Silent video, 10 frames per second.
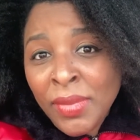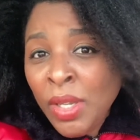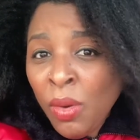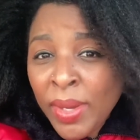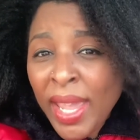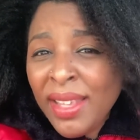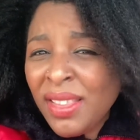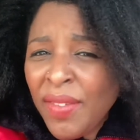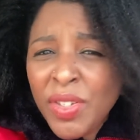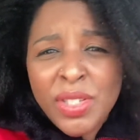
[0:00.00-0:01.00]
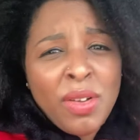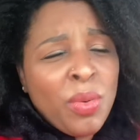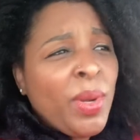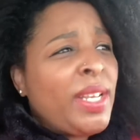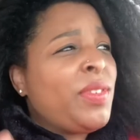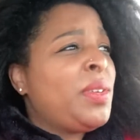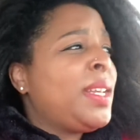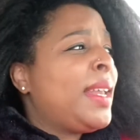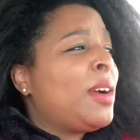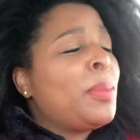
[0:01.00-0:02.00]
Okay, love yourself, queen. If you
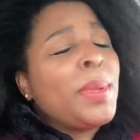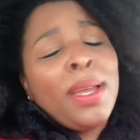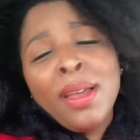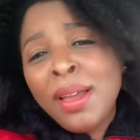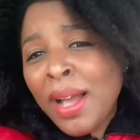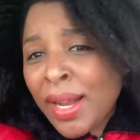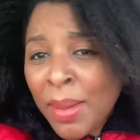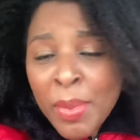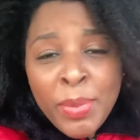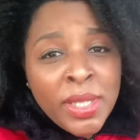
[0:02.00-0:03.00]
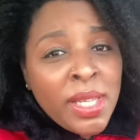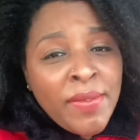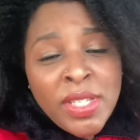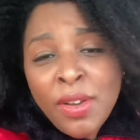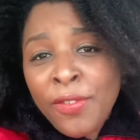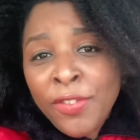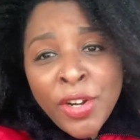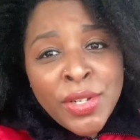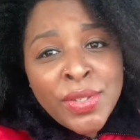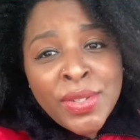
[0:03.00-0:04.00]
need help, I got my book, Love Yourself
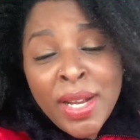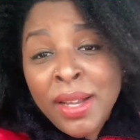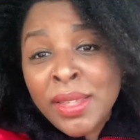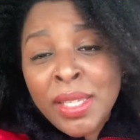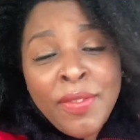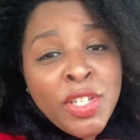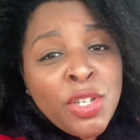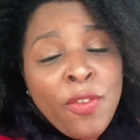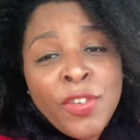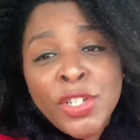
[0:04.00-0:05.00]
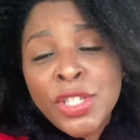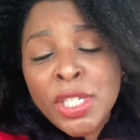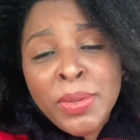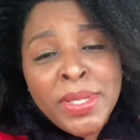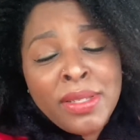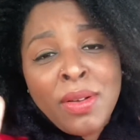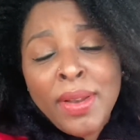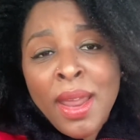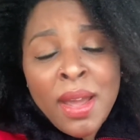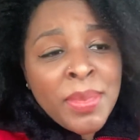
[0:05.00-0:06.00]
First. The Love Yourself First series is on
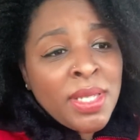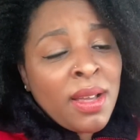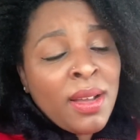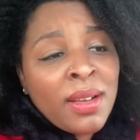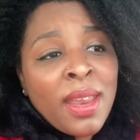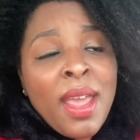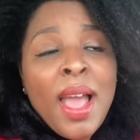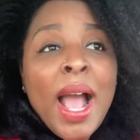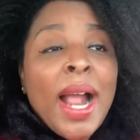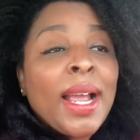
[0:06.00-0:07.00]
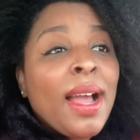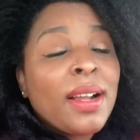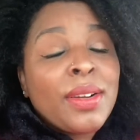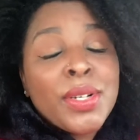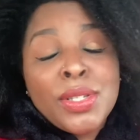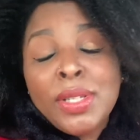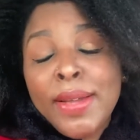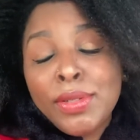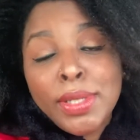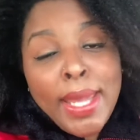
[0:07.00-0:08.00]
Amazon. I got Krystle
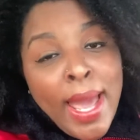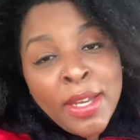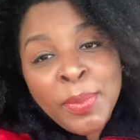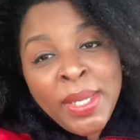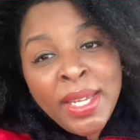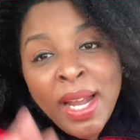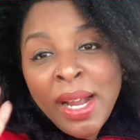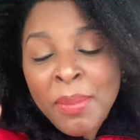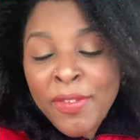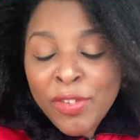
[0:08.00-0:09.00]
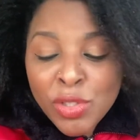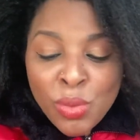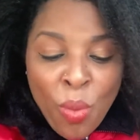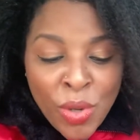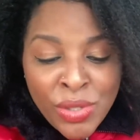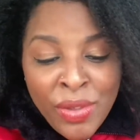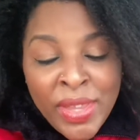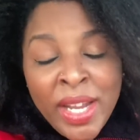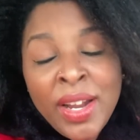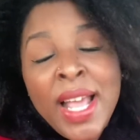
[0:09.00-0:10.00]
Laughter Academy. I got my first course on
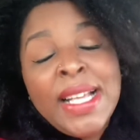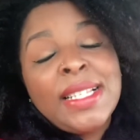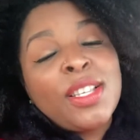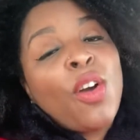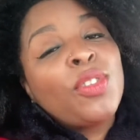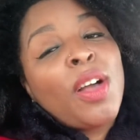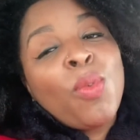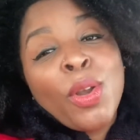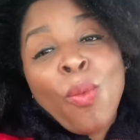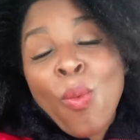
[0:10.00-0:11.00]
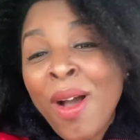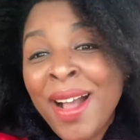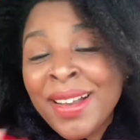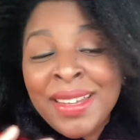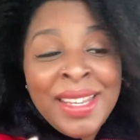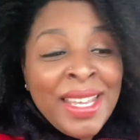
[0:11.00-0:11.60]
there, Self Love 101.